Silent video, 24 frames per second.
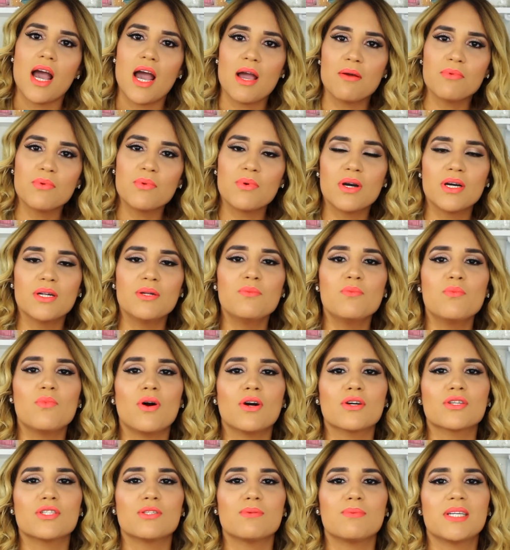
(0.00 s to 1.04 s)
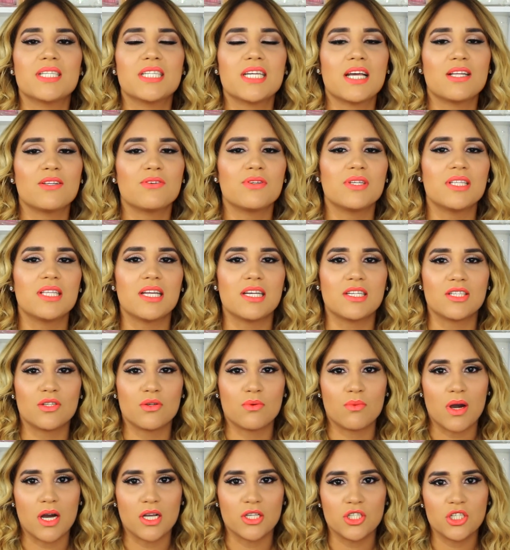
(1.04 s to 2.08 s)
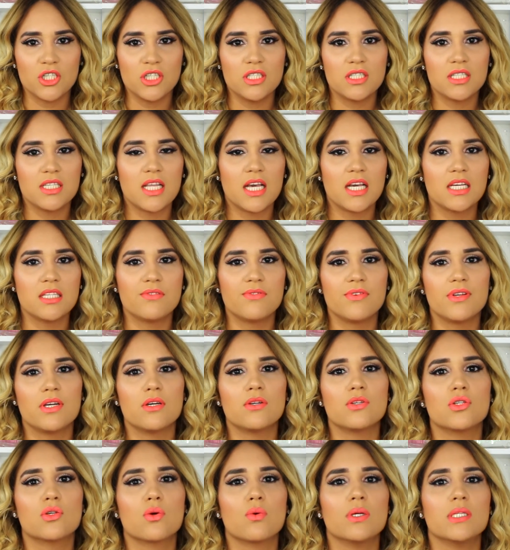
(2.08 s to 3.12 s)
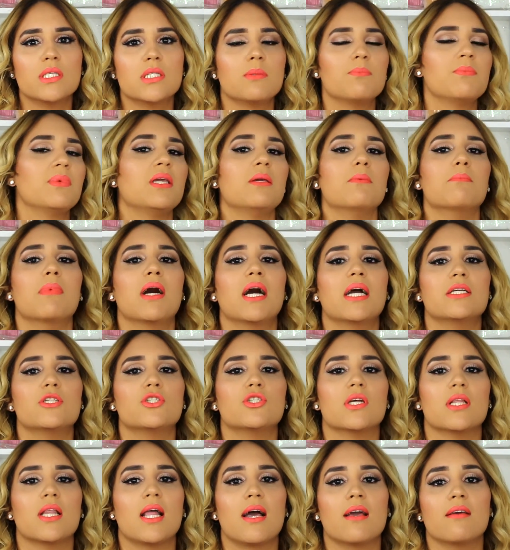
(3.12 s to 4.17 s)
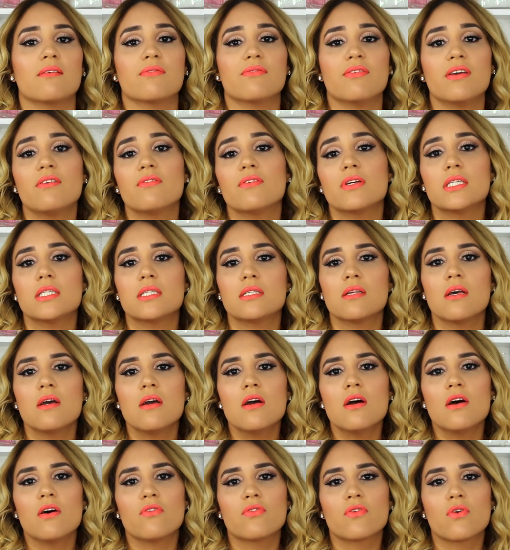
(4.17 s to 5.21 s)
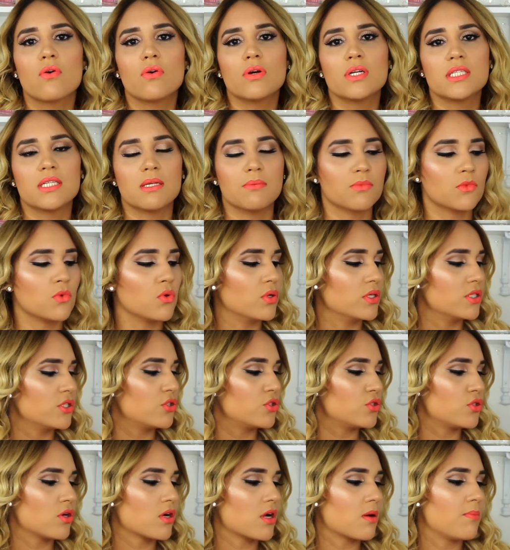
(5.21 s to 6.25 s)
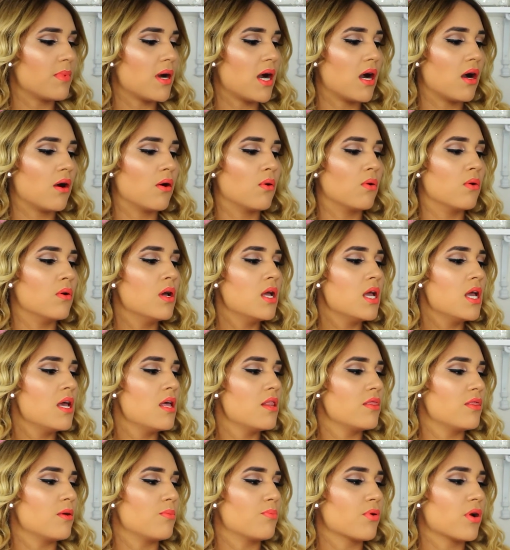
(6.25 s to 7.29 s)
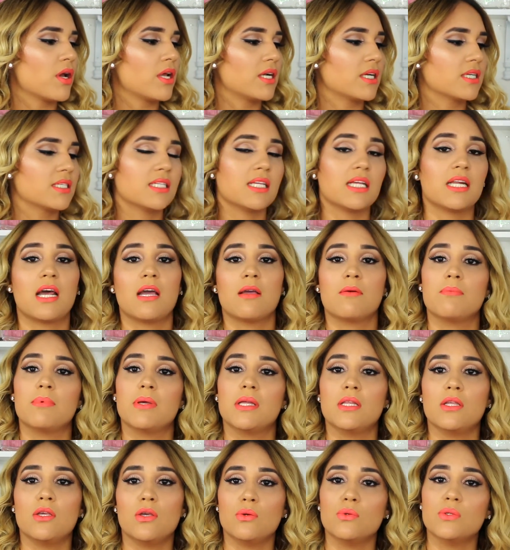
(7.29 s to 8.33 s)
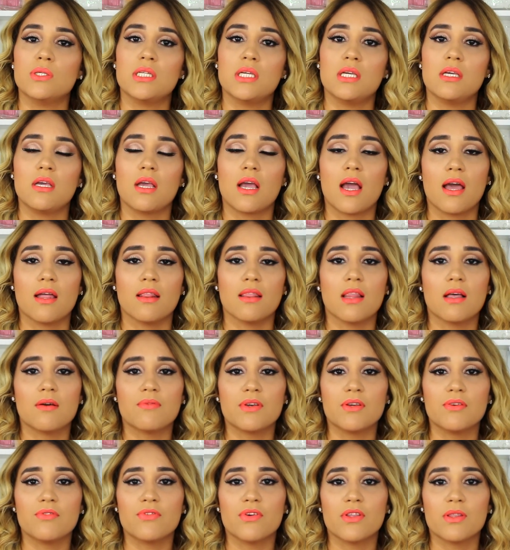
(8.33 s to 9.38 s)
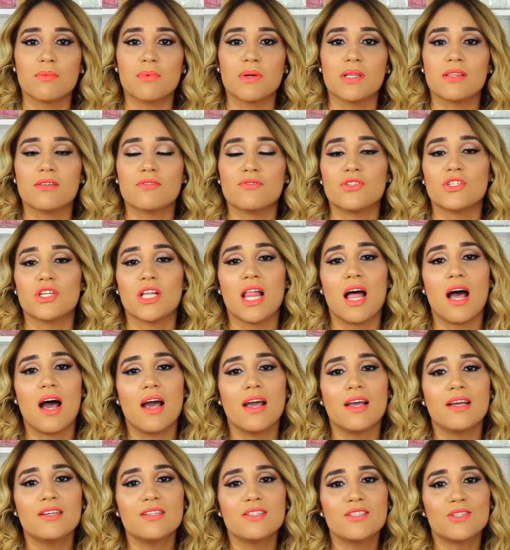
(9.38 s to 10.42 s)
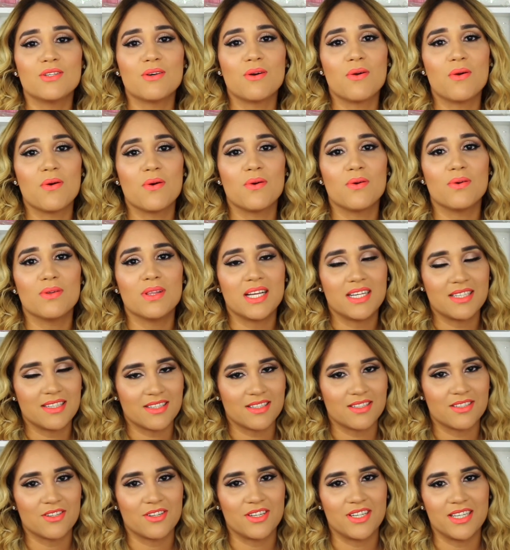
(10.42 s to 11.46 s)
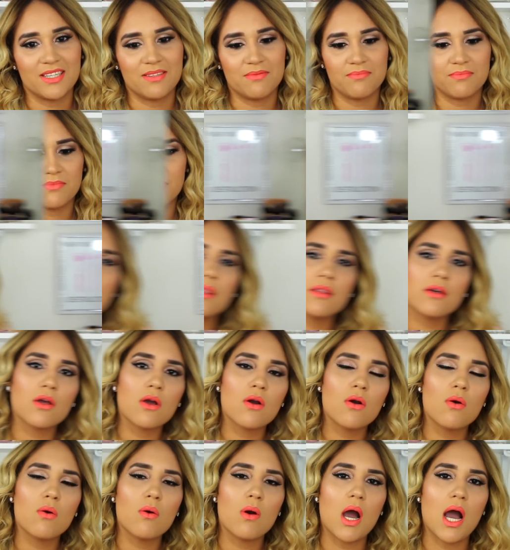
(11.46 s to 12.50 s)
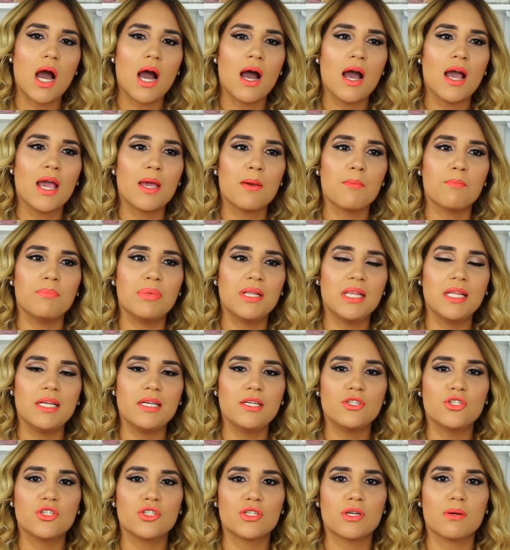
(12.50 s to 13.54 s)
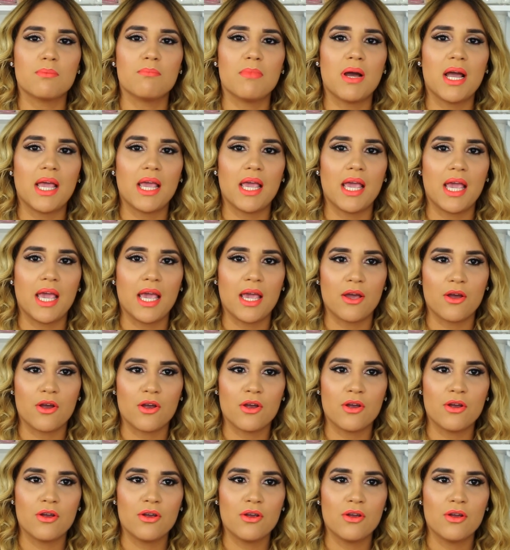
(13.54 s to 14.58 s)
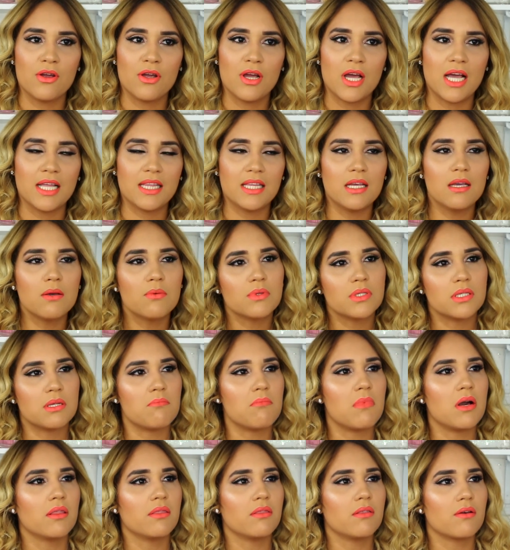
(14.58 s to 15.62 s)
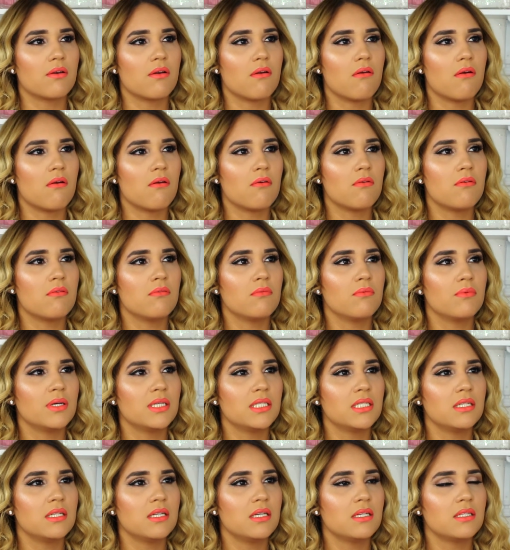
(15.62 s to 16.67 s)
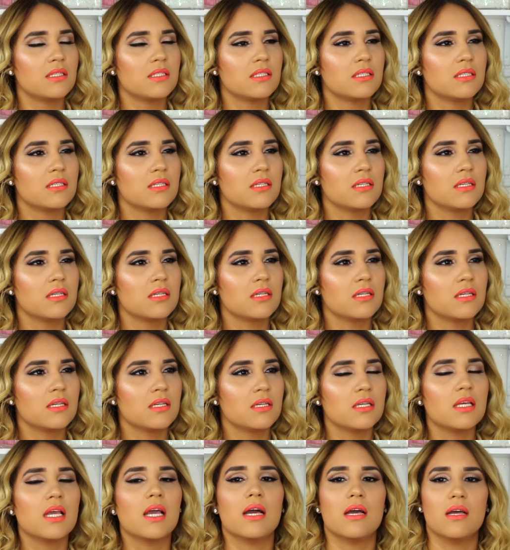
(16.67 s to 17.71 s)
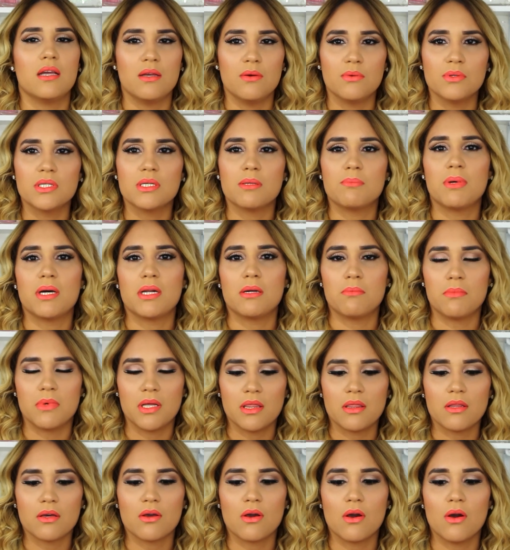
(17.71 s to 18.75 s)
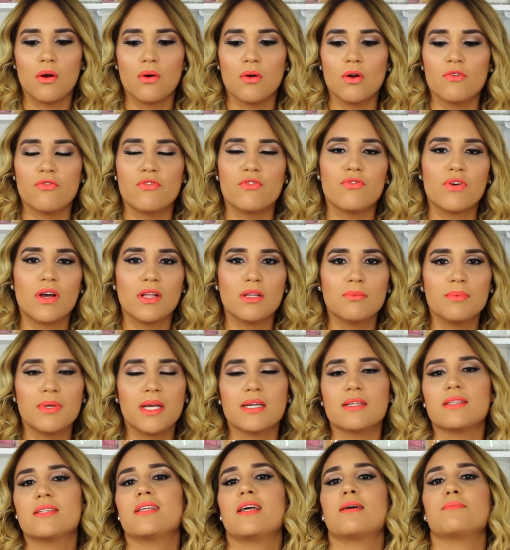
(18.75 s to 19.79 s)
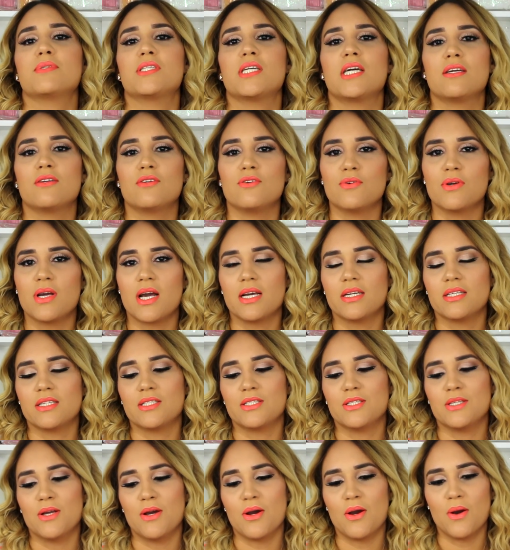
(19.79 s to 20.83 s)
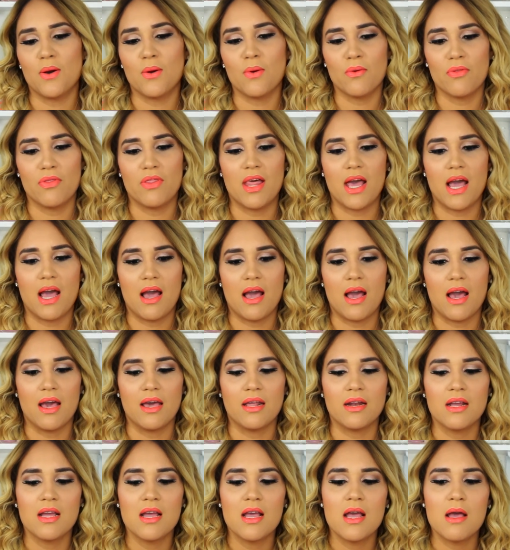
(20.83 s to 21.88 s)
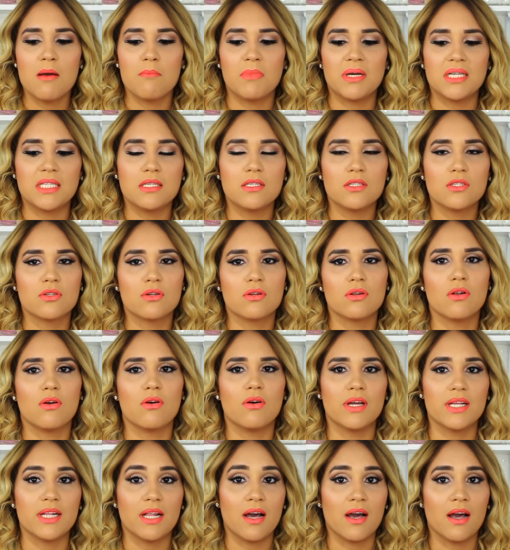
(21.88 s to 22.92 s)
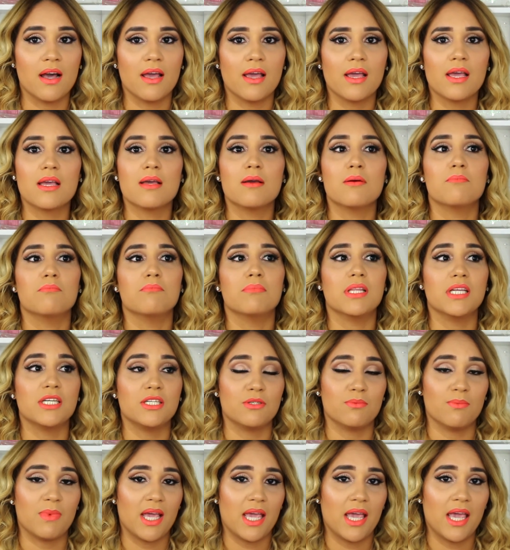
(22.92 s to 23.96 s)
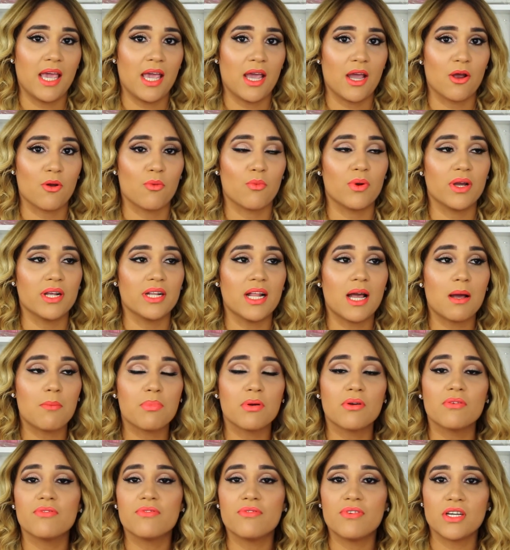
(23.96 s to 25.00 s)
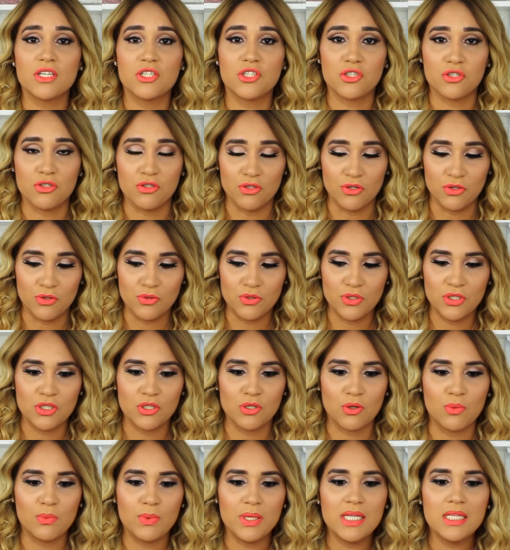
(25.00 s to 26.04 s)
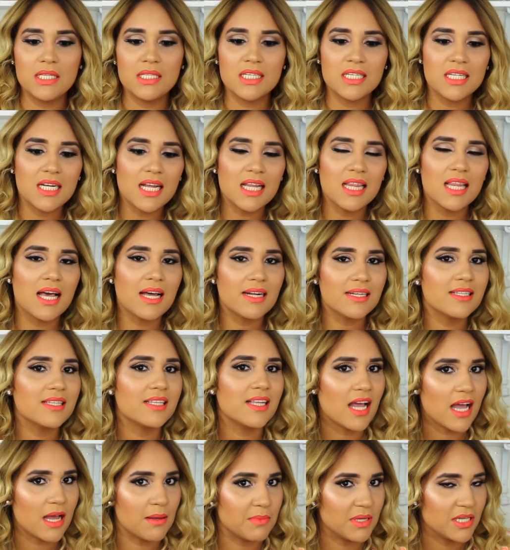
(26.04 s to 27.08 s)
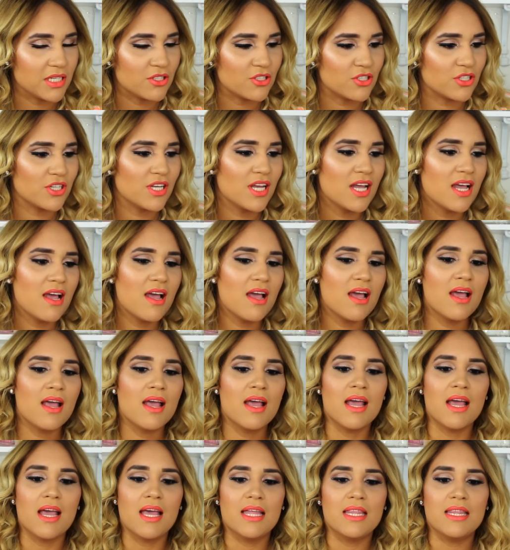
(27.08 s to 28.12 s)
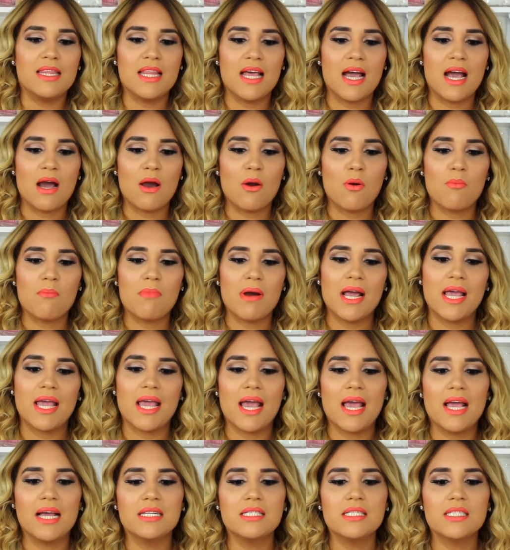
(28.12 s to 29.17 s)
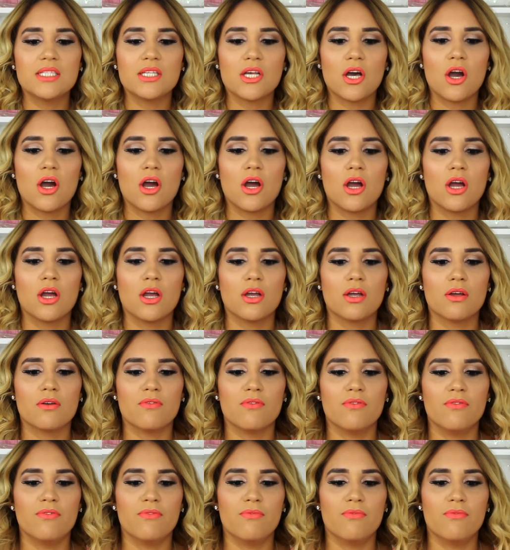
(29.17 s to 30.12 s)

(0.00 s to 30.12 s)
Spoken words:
Hi everyone, welcome to my channel and thanks for watching. Today's video is going to be my July favorites. Of course, I'm going to talk about the products that I've been using and loving for the month of July. So let's get started. About a month ago, I bleached my hair. I think it was a month ago, wasn't it? Yeah, it was about a month ago. If you follow me on Snapchat, you guys know that my sister-in-law and I bleached my hair. We're not professionals, so we did a lot of damage. Now, my ends are